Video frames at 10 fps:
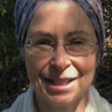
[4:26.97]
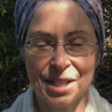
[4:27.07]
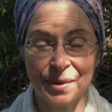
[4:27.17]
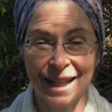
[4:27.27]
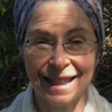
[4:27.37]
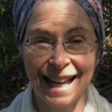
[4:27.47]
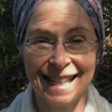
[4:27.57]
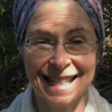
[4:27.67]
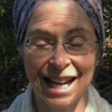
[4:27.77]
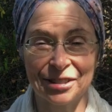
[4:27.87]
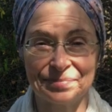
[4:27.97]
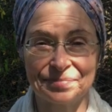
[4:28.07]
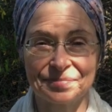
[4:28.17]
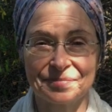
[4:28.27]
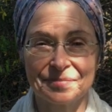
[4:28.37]
so we got that down.
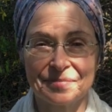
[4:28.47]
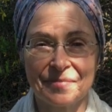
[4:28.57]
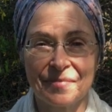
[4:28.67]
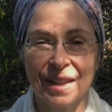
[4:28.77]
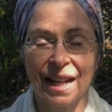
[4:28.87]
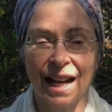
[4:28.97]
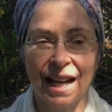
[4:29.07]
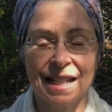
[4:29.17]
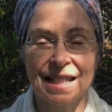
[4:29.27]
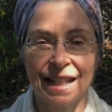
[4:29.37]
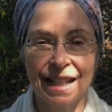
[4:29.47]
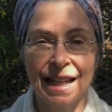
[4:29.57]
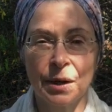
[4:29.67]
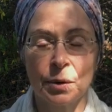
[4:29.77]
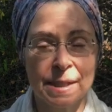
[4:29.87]
And the
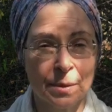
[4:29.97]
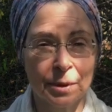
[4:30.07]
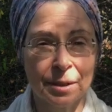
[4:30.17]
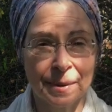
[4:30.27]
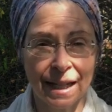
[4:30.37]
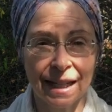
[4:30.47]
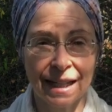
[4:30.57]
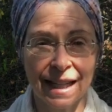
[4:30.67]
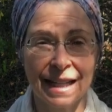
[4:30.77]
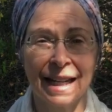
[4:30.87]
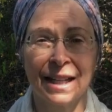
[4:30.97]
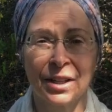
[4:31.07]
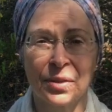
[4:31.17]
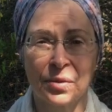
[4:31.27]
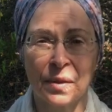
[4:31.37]
inhale will simply be
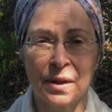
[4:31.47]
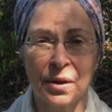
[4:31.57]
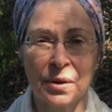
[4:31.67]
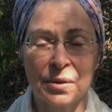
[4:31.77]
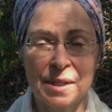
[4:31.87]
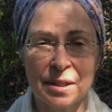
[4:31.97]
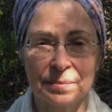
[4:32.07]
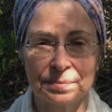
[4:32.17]
inhaling through the nose,